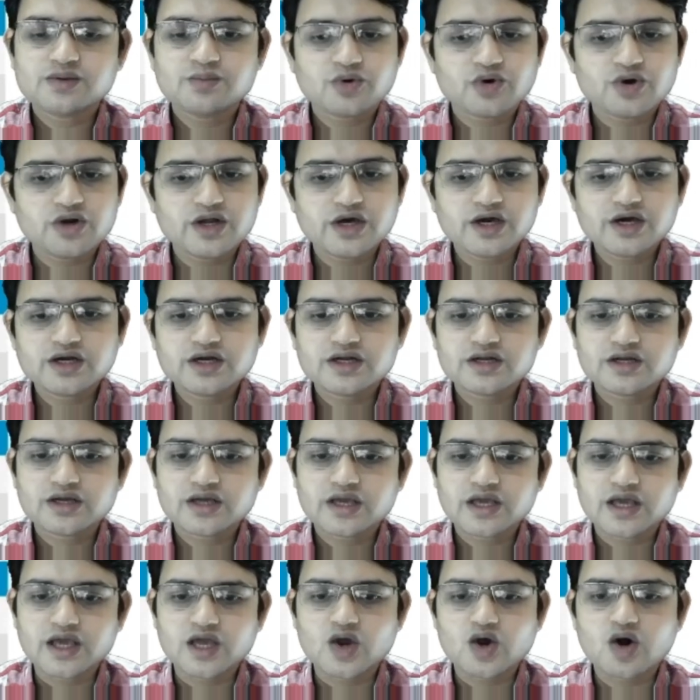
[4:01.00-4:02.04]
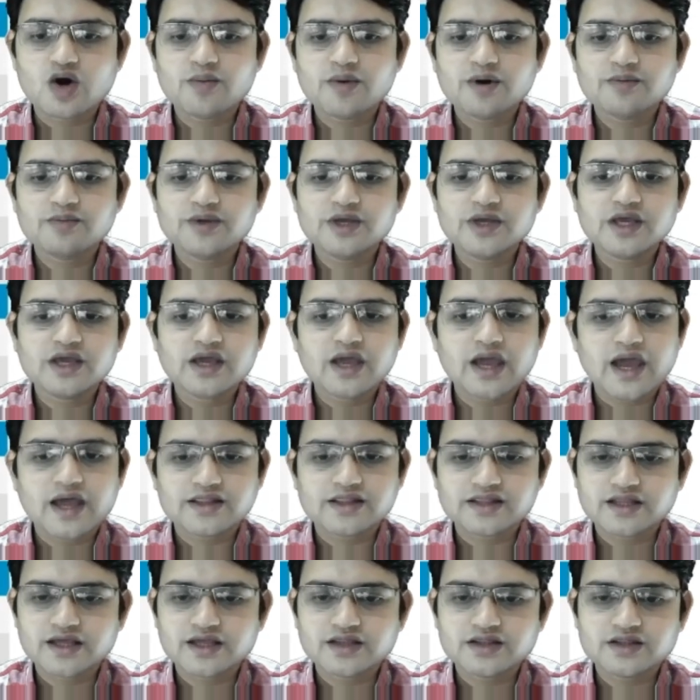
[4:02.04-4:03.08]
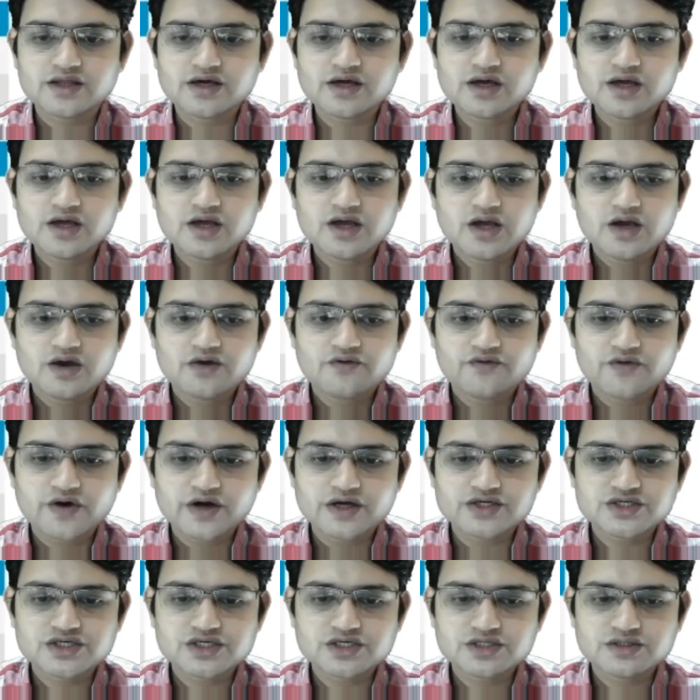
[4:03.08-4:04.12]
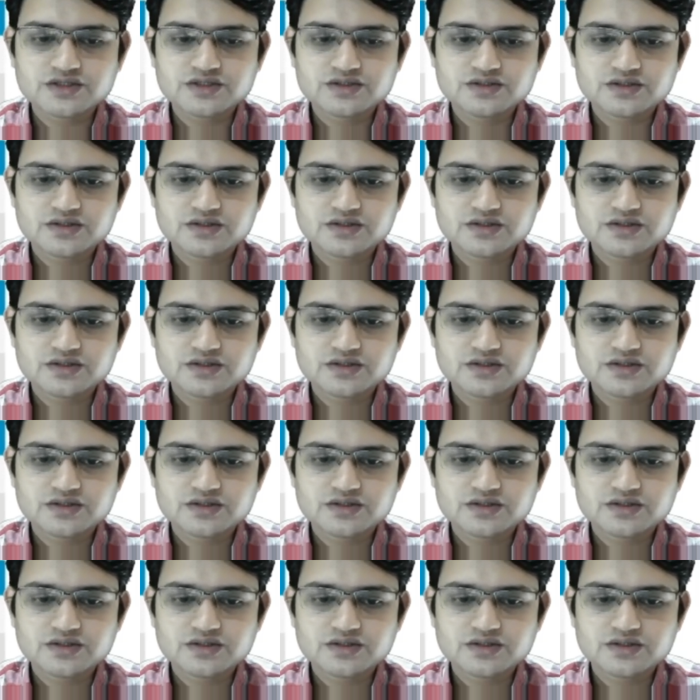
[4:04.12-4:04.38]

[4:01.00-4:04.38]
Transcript: Product a comma b and then the function.